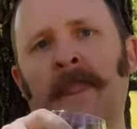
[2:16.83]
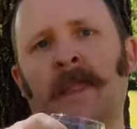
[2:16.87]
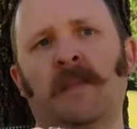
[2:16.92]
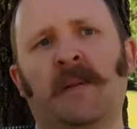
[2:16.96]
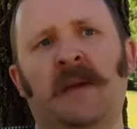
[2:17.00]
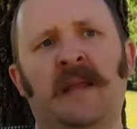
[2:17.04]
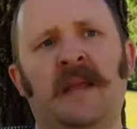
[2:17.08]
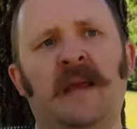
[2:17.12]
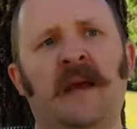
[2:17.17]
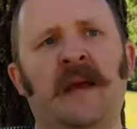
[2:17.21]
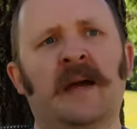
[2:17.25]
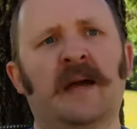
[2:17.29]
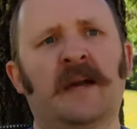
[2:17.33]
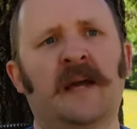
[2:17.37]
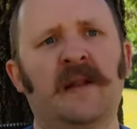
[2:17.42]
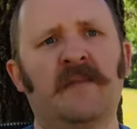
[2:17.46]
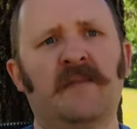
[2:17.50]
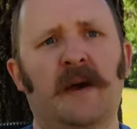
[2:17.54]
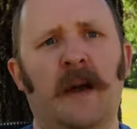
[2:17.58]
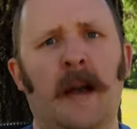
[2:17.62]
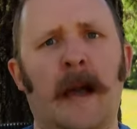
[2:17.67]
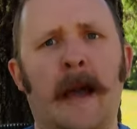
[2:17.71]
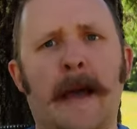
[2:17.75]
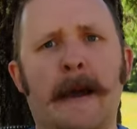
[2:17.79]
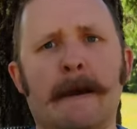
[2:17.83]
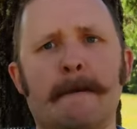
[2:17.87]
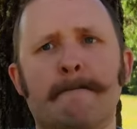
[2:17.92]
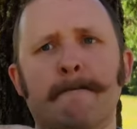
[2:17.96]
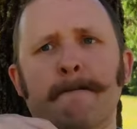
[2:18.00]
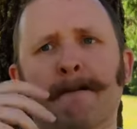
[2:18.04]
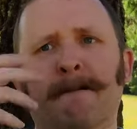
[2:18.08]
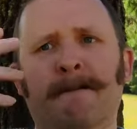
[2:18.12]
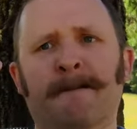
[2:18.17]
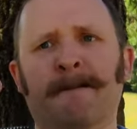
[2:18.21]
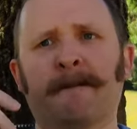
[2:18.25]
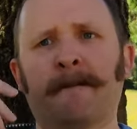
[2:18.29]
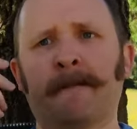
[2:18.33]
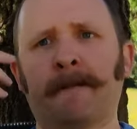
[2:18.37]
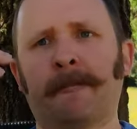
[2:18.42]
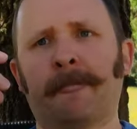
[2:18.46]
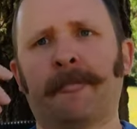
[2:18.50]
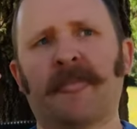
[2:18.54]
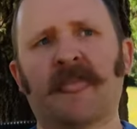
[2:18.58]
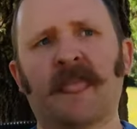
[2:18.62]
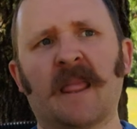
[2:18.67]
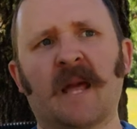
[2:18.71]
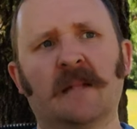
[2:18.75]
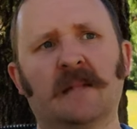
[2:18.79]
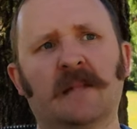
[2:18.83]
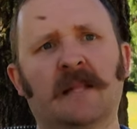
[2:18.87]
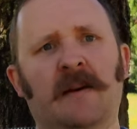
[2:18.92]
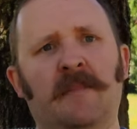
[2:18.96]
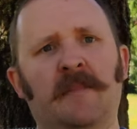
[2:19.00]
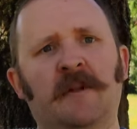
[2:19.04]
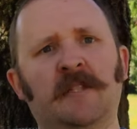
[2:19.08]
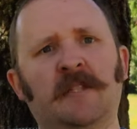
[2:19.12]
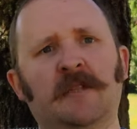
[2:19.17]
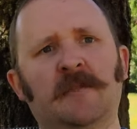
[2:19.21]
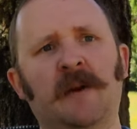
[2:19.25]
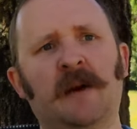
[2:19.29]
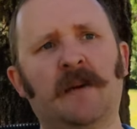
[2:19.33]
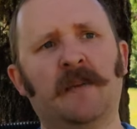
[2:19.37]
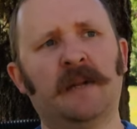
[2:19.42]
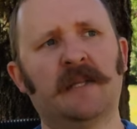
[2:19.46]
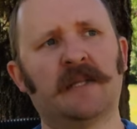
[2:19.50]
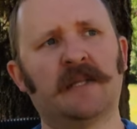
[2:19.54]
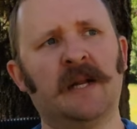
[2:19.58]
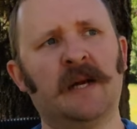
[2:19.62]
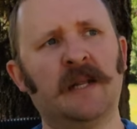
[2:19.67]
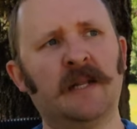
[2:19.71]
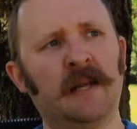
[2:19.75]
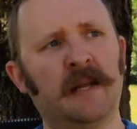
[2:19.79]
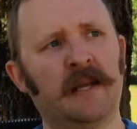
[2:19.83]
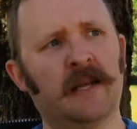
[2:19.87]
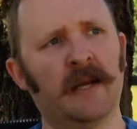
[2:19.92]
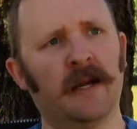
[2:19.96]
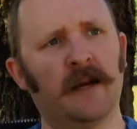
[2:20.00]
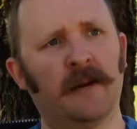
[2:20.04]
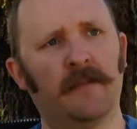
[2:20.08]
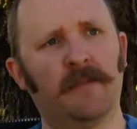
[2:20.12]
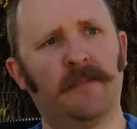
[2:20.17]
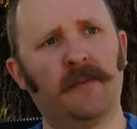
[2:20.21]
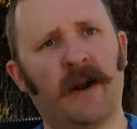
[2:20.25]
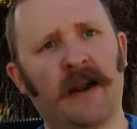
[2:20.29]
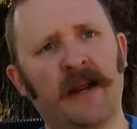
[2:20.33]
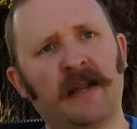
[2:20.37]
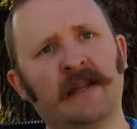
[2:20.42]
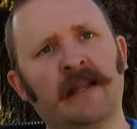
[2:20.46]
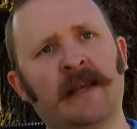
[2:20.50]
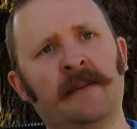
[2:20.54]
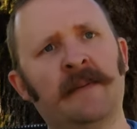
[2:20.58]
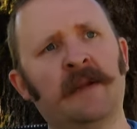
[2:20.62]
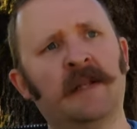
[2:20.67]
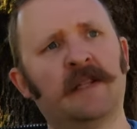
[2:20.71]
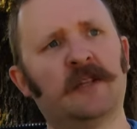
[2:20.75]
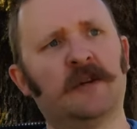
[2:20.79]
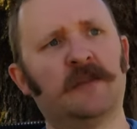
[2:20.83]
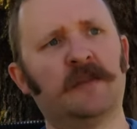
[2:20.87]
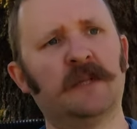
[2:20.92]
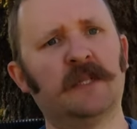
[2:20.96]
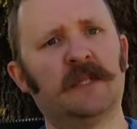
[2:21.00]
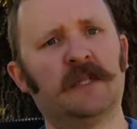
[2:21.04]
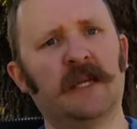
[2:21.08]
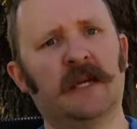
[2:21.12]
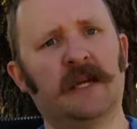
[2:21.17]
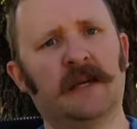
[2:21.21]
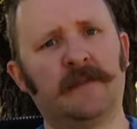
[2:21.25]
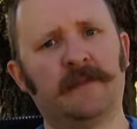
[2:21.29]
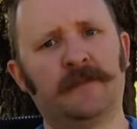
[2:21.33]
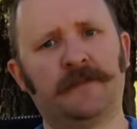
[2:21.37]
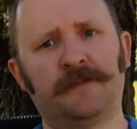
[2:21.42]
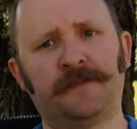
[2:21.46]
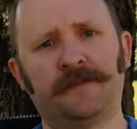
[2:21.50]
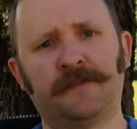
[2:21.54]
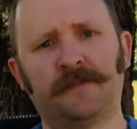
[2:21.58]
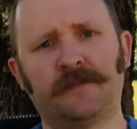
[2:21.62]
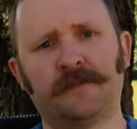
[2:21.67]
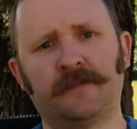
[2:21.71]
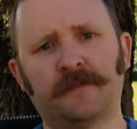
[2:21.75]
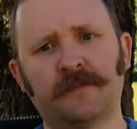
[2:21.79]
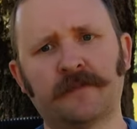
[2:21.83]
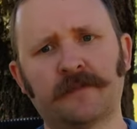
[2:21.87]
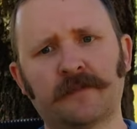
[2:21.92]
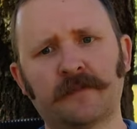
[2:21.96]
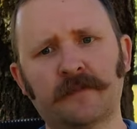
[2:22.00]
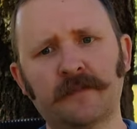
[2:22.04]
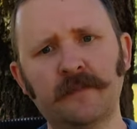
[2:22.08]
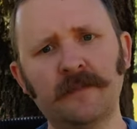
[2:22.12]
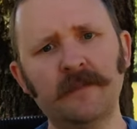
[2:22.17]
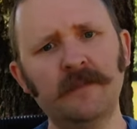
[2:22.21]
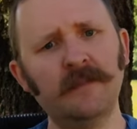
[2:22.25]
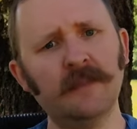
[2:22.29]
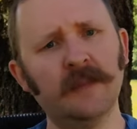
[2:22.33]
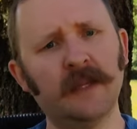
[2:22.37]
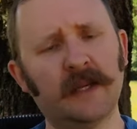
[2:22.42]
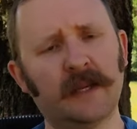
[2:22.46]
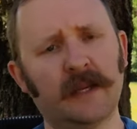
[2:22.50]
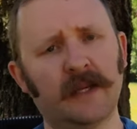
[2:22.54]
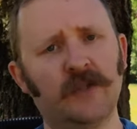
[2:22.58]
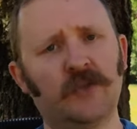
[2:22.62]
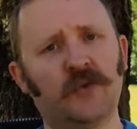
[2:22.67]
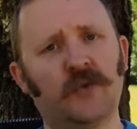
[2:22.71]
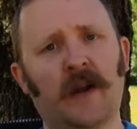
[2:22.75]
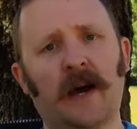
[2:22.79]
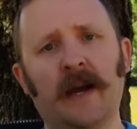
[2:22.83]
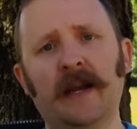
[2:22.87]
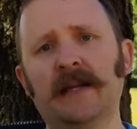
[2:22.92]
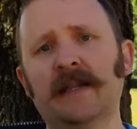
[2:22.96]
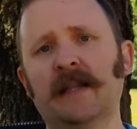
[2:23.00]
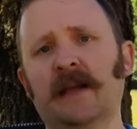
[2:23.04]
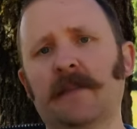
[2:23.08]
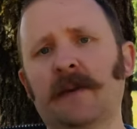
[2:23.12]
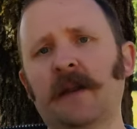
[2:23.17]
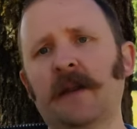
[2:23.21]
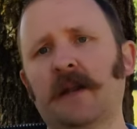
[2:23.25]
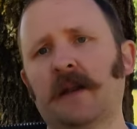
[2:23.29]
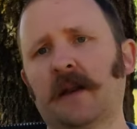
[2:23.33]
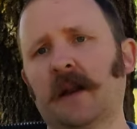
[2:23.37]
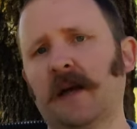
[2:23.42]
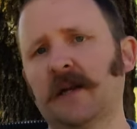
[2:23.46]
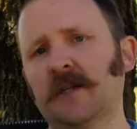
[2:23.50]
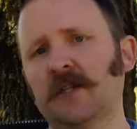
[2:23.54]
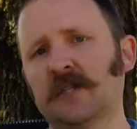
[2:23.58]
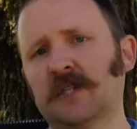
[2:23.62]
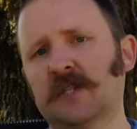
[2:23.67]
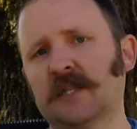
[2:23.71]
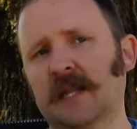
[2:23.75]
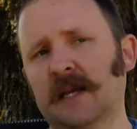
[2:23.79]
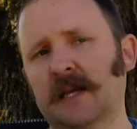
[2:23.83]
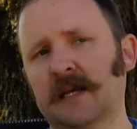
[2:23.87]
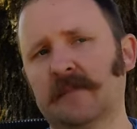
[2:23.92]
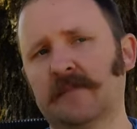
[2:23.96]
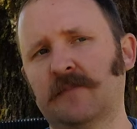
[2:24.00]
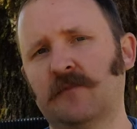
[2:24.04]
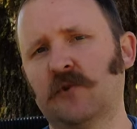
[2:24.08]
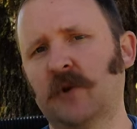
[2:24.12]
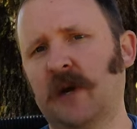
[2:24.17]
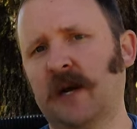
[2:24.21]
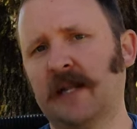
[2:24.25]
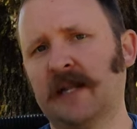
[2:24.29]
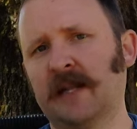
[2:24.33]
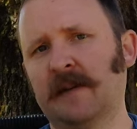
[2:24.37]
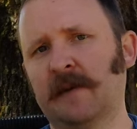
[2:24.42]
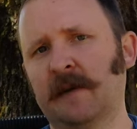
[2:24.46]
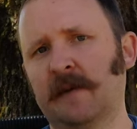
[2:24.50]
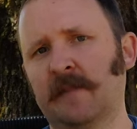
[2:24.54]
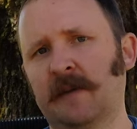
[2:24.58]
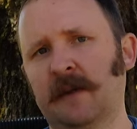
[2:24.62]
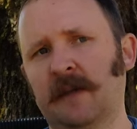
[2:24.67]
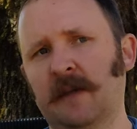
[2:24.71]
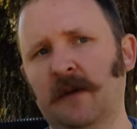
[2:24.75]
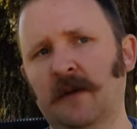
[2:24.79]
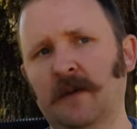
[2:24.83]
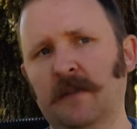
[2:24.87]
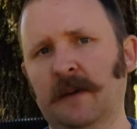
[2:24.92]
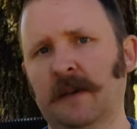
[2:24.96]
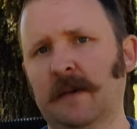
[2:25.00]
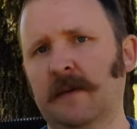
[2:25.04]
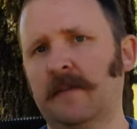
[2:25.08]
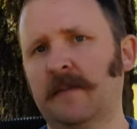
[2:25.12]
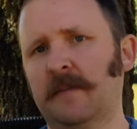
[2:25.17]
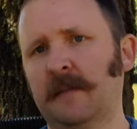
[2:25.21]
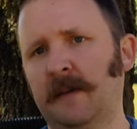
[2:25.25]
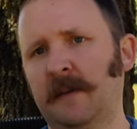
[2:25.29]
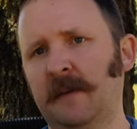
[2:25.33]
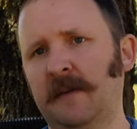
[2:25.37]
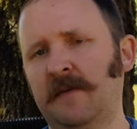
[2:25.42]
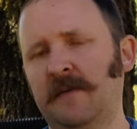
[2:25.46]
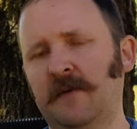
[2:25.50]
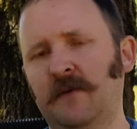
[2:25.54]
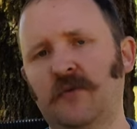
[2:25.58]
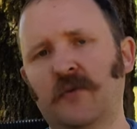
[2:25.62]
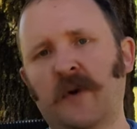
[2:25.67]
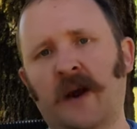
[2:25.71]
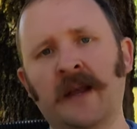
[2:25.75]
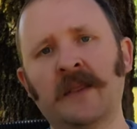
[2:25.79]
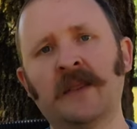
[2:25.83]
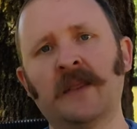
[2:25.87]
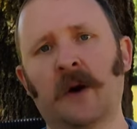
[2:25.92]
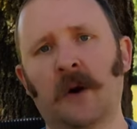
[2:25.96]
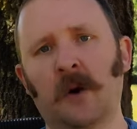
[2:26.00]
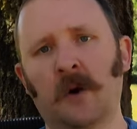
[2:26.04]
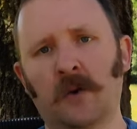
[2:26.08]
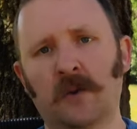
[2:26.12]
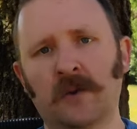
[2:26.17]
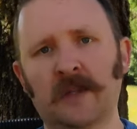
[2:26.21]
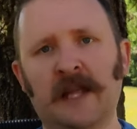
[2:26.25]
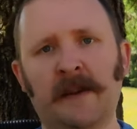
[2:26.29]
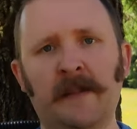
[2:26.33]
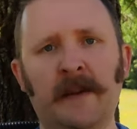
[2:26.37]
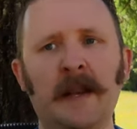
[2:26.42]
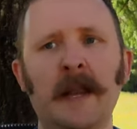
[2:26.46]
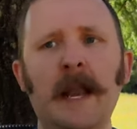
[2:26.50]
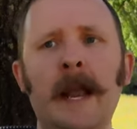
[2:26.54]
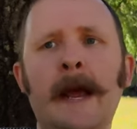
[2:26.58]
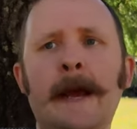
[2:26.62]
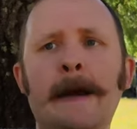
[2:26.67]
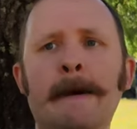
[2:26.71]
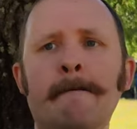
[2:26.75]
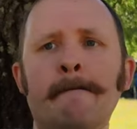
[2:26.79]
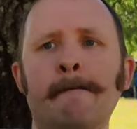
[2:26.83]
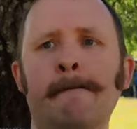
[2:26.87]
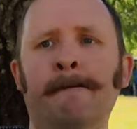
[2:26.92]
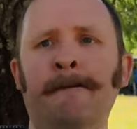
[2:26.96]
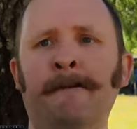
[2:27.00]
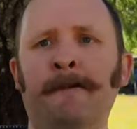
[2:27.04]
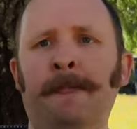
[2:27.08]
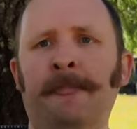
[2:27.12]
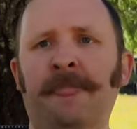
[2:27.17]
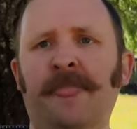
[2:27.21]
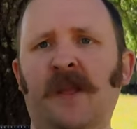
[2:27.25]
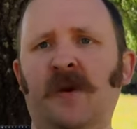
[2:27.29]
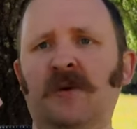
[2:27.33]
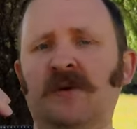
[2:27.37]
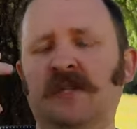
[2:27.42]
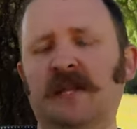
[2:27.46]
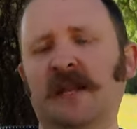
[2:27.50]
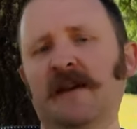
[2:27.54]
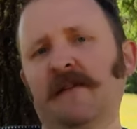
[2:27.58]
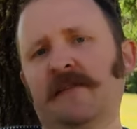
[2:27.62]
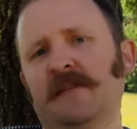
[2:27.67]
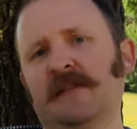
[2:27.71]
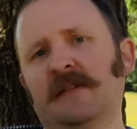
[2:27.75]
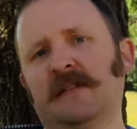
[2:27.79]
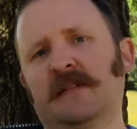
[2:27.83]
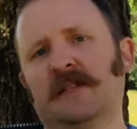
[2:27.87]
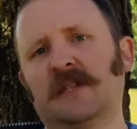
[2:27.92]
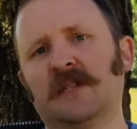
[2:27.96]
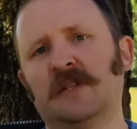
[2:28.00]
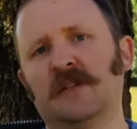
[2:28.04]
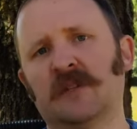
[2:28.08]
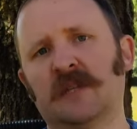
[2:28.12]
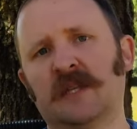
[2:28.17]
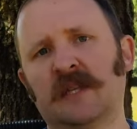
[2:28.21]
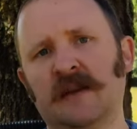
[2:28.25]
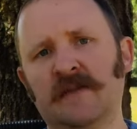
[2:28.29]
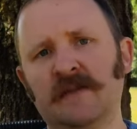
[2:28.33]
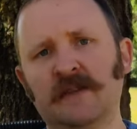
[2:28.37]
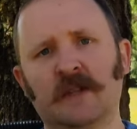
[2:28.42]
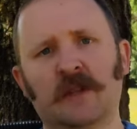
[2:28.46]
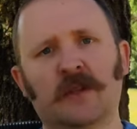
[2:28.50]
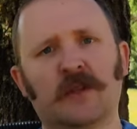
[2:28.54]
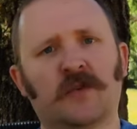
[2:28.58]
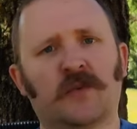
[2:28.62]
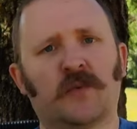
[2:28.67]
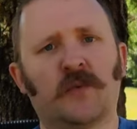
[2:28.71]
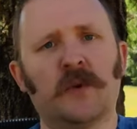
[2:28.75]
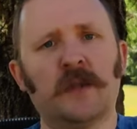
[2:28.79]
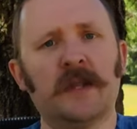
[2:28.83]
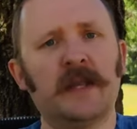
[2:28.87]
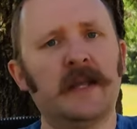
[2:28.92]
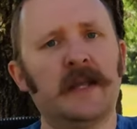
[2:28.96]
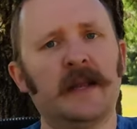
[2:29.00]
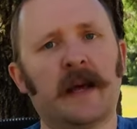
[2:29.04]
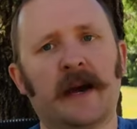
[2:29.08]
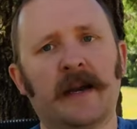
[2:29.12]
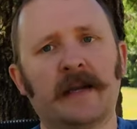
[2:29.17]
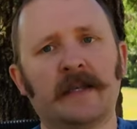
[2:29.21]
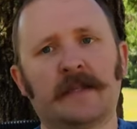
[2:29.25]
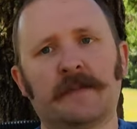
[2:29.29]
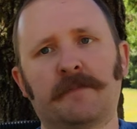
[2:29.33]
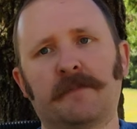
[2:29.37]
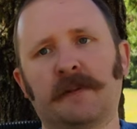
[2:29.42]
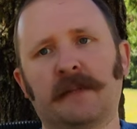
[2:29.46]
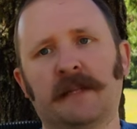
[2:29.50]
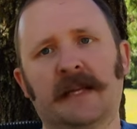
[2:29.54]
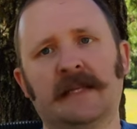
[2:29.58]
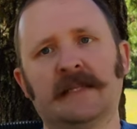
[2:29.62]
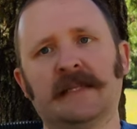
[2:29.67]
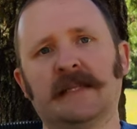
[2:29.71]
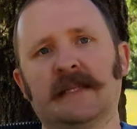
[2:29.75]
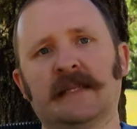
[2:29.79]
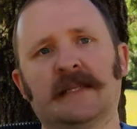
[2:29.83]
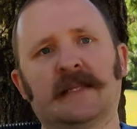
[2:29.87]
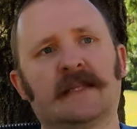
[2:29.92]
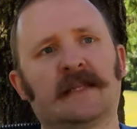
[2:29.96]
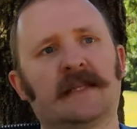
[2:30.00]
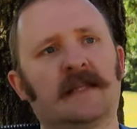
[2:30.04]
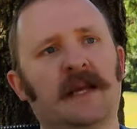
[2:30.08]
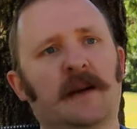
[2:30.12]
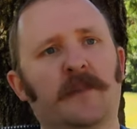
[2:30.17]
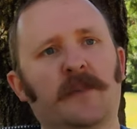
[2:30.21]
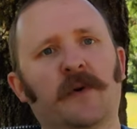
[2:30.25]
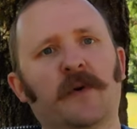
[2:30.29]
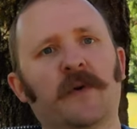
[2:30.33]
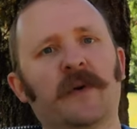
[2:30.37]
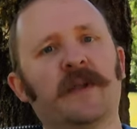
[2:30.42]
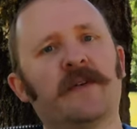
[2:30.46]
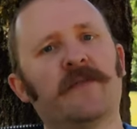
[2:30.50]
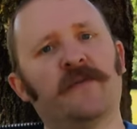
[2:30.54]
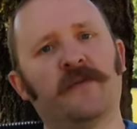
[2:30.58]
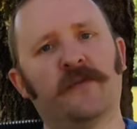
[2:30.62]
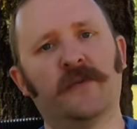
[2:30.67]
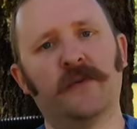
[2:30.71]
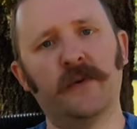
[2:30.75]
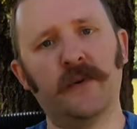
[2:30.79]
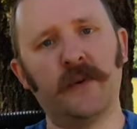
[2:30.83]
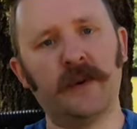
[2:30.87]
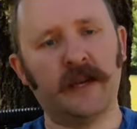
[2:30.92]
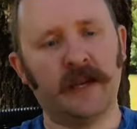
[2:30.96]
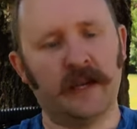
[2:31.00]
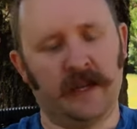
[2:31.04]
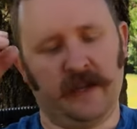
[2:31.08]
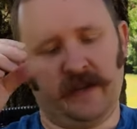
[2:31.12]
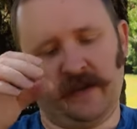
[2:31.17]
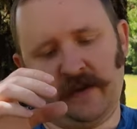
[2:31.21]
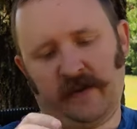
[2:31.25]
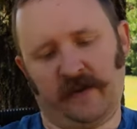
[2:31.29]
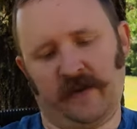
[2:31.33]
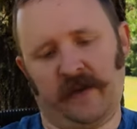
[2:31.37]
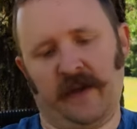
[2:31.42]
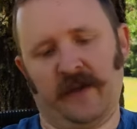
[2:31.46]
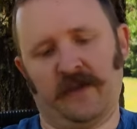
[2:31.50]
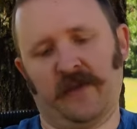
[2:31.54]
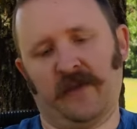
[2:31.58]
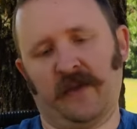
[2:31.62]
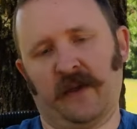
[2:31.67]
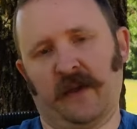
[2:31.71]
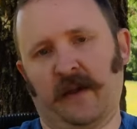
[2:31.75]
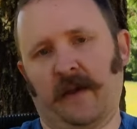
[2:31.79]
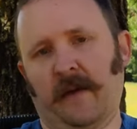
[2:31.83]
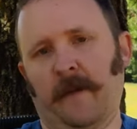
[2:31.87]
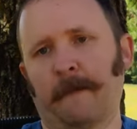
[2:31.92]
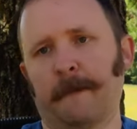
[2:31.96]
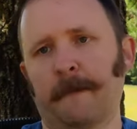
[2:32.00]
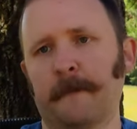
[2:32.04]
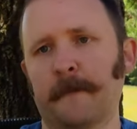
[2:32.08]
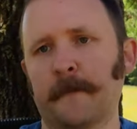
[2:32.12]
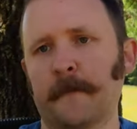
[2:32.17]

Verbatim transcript: But yeah, kind of a a lemon smell, but it's not like a bright lemon. It's almost um, like a dried lemon and not just like dried lemon peel, but maybe if you dried the whole lemon, which gives this, this gives it this really nice, pleasant, summery fruitiness, I think.